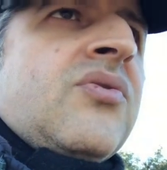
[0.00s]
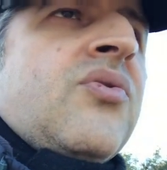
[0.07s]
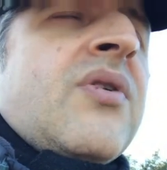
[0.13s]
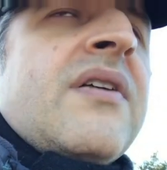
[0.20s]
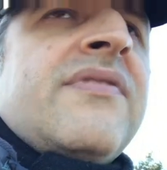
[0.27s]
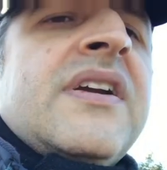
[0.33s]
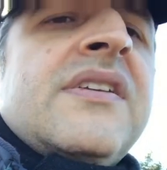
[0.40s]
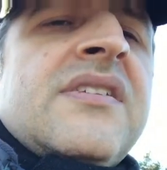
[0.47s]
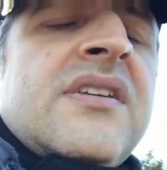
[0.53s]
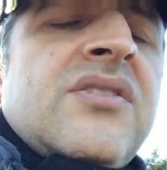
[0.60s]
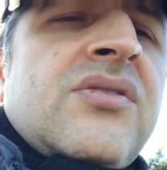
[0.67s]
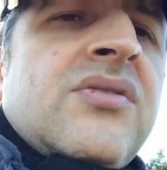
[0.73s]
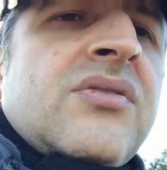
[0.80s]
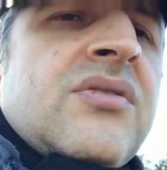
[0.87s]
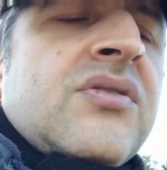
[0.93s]
whoever is
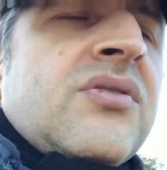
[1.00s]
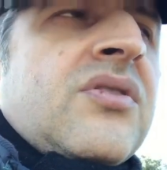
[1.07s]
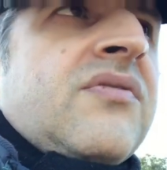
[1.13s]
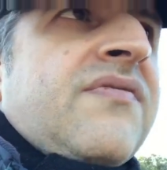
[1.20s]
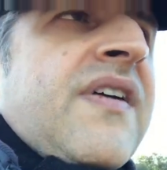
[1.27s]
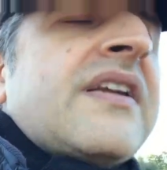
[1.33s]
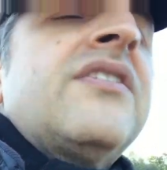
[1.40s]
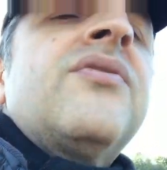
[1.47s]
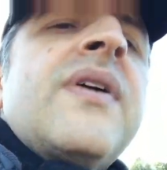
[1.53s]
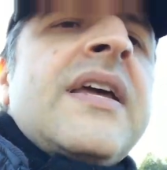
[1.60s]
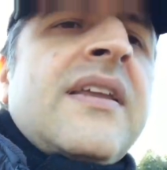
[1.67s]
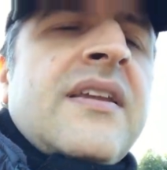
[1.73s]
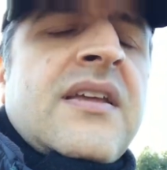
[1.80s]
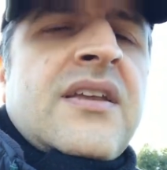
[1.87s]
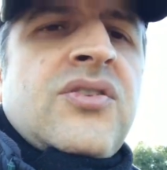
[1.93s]
in your,
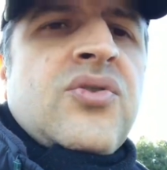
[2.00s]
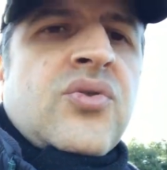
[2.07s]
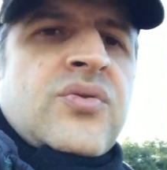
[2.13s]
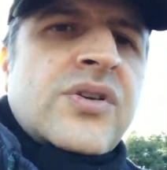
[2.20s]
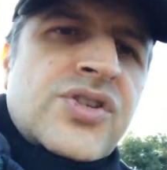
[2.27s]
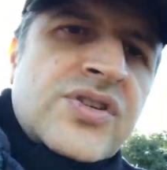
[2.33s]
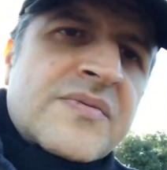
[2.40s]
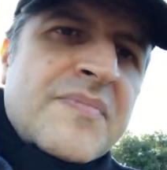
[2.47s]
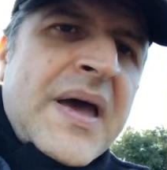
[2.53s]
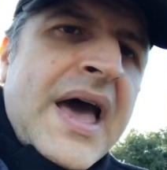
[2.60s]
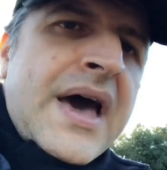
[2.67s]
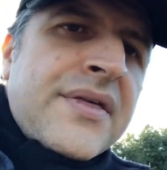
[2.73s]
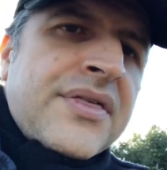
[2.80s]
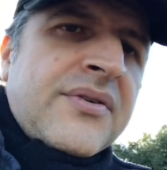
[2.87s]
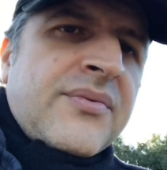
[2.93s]
venerated in your Christian
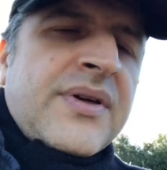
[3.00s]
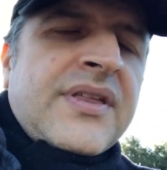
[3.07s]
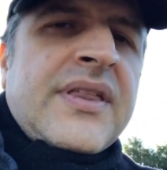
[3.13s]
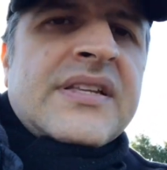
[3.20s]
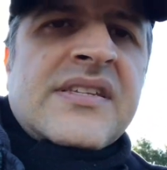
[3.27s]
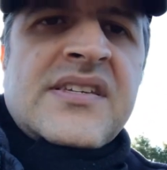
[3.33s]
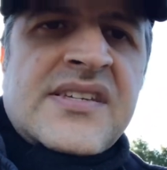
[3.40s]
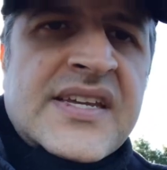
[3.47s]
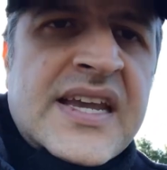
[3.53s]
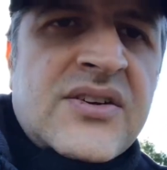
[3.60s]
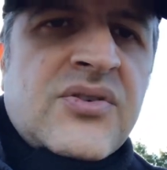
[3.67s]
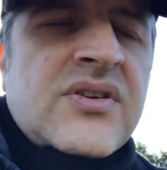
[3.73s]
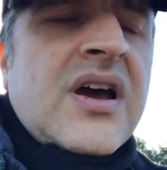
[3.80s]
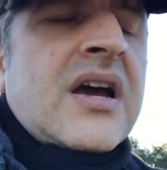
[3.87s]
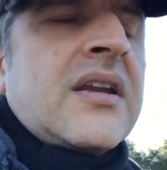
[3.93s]
path, whether that's a
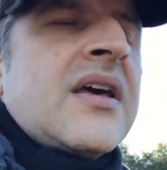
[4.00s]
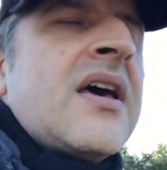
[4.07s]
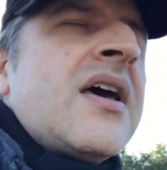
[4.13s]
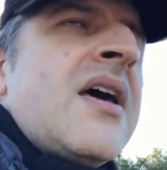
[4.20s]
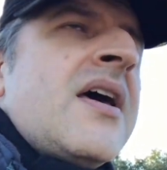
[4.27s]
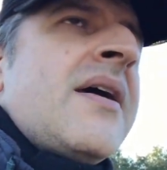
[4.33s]
saint or not,